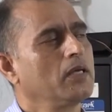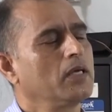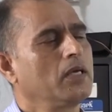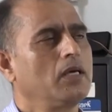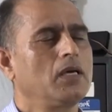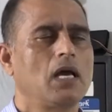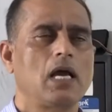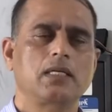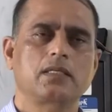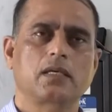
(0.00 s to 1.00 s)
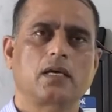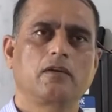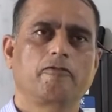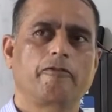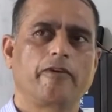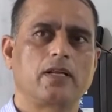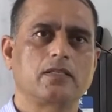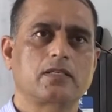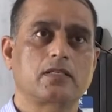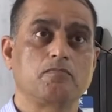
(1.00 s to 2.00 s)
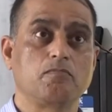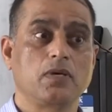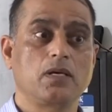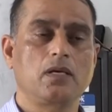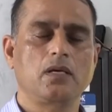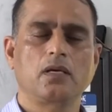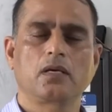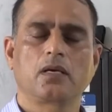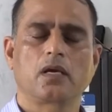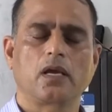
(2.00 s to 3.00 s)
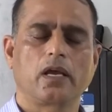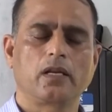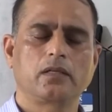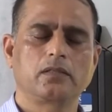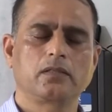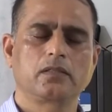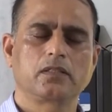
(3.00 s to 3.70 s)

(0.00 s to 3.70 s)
He has influenced me in